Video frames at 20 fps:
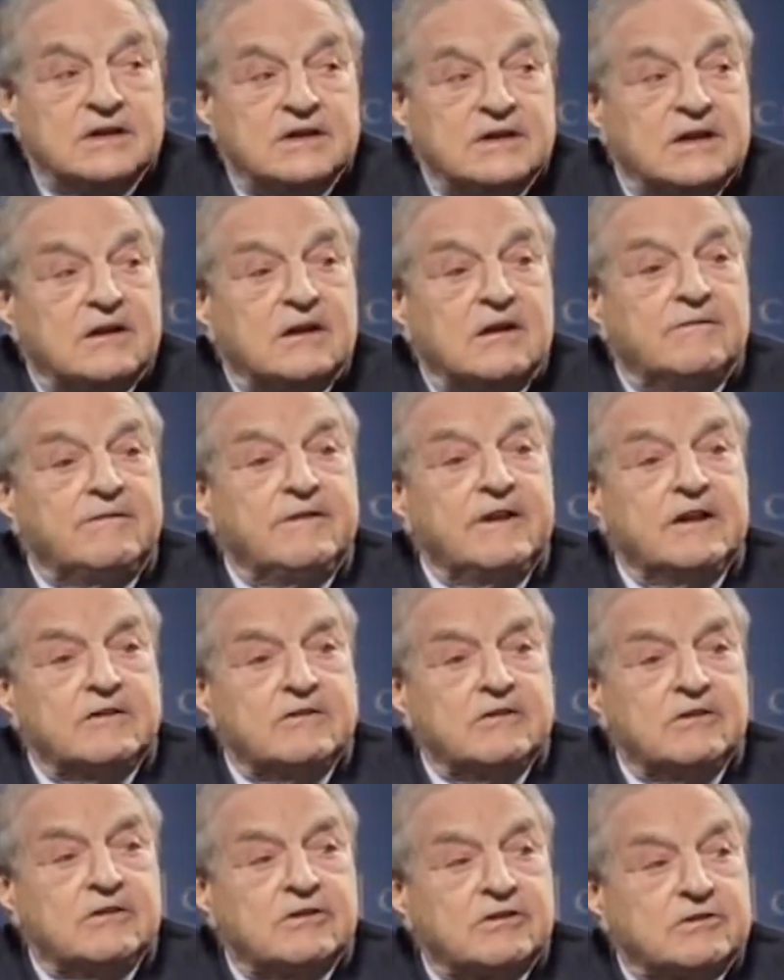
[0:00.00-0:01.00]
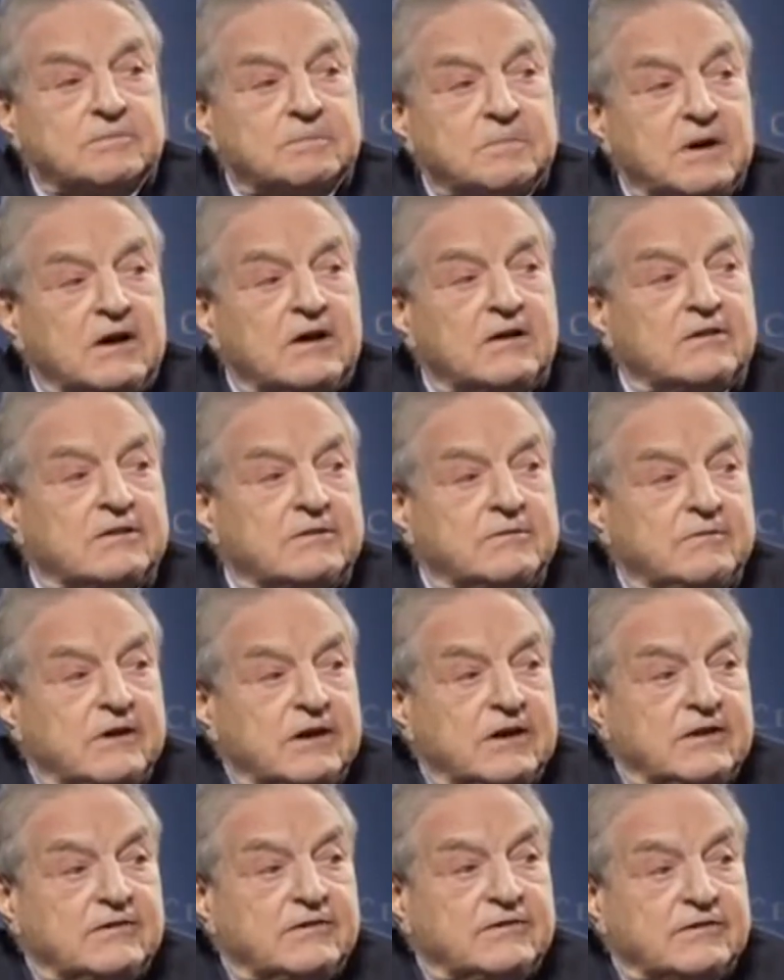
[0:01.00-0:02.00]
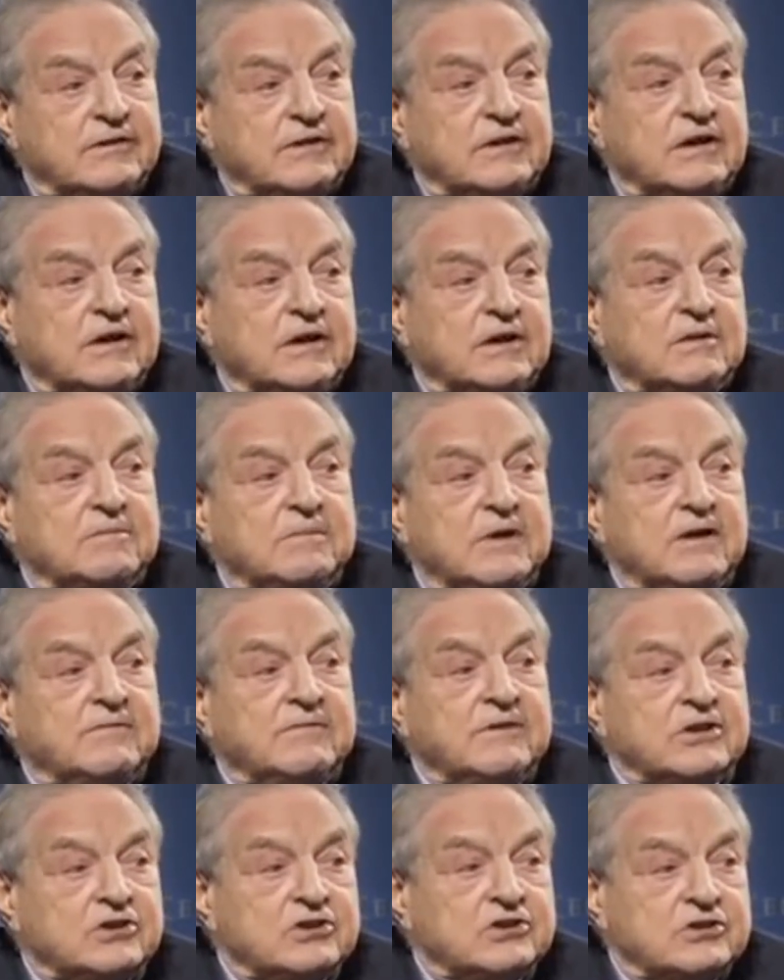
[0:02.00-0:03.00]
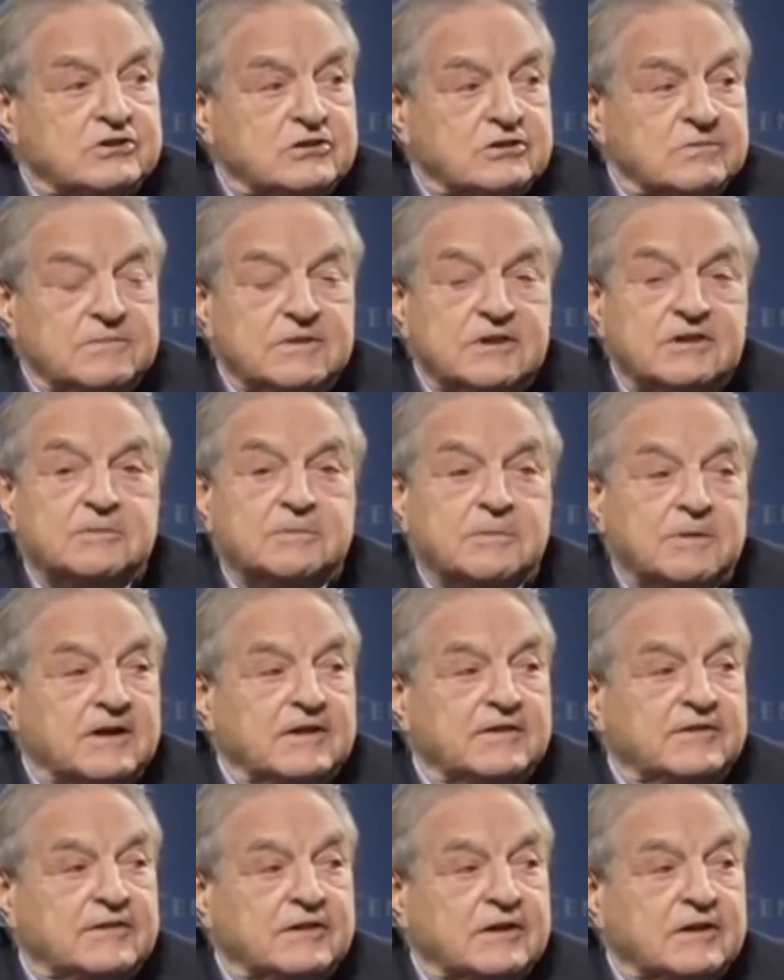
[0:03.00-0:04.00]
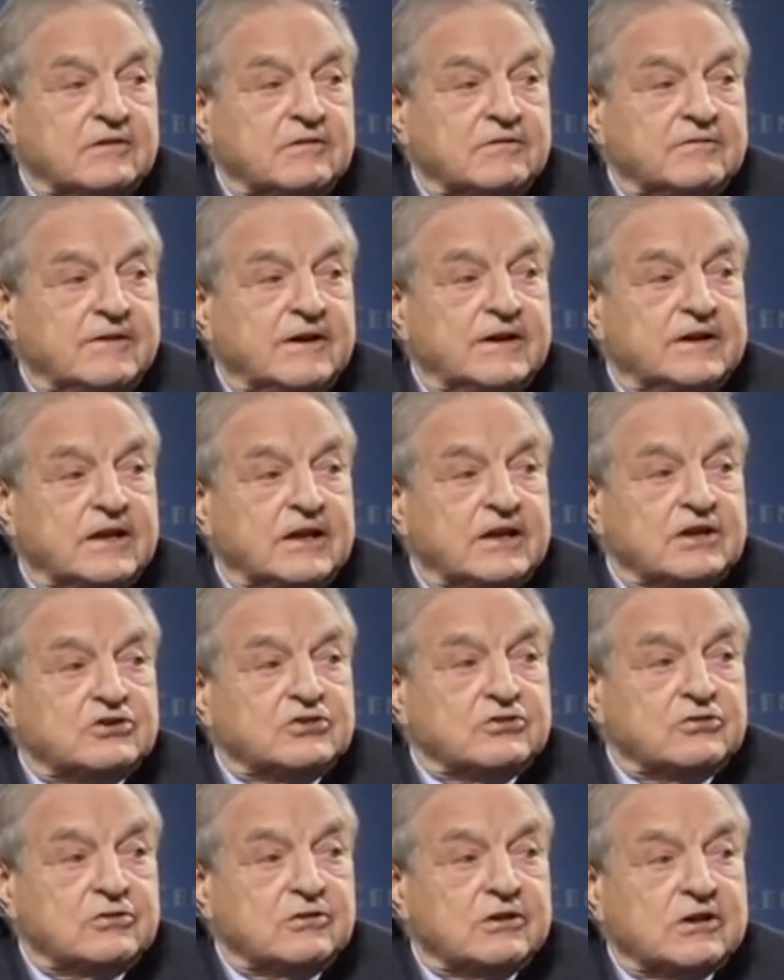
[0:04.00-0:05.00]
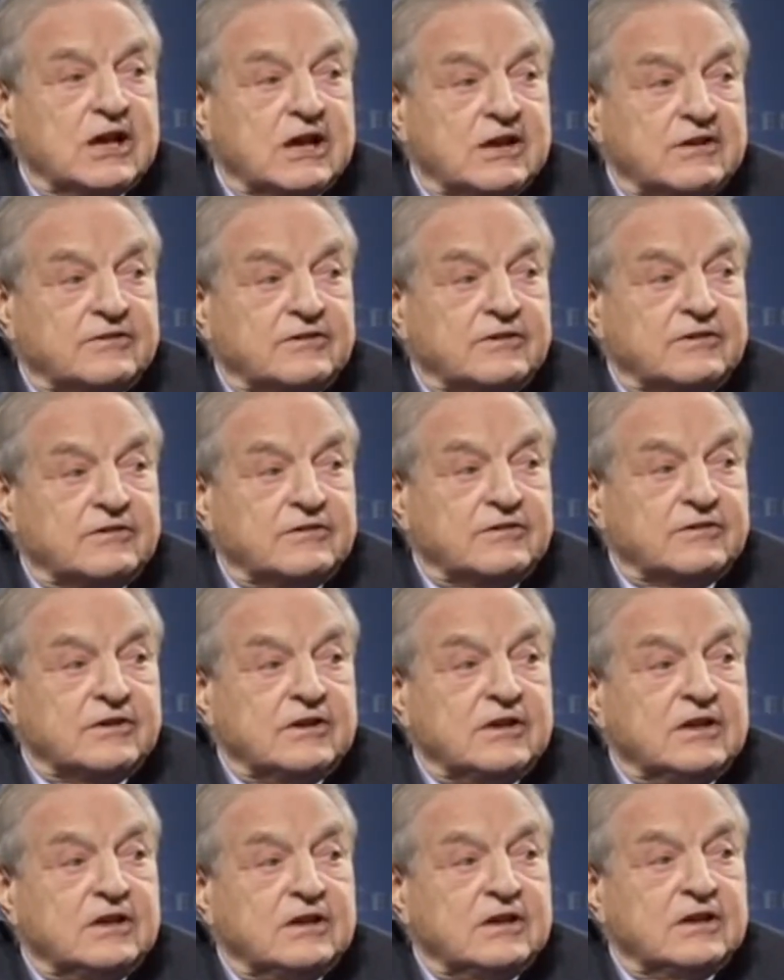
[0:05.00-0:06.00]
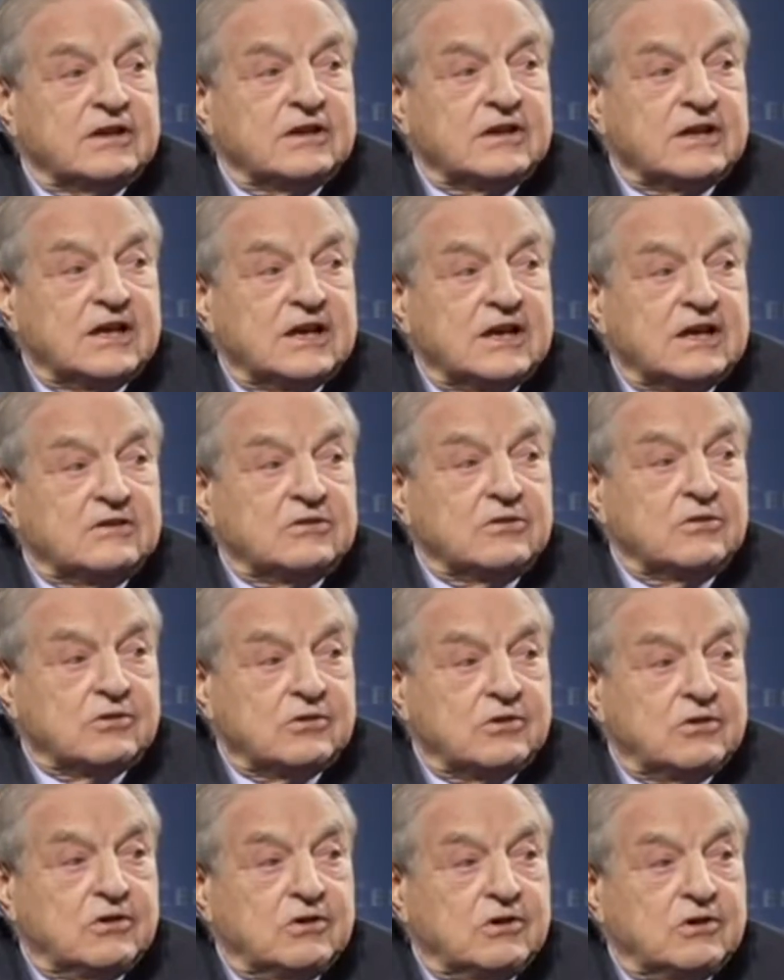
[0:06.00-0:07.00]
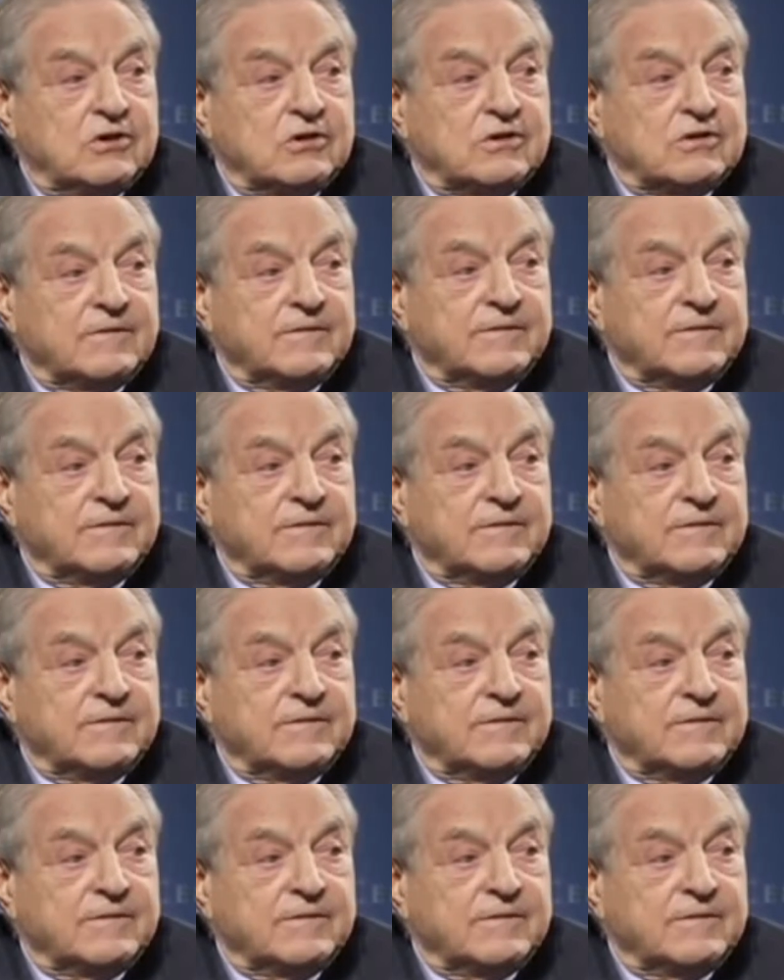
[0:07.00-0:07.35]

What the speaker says: There are various pathways by which the mispricing of financial assets can occur.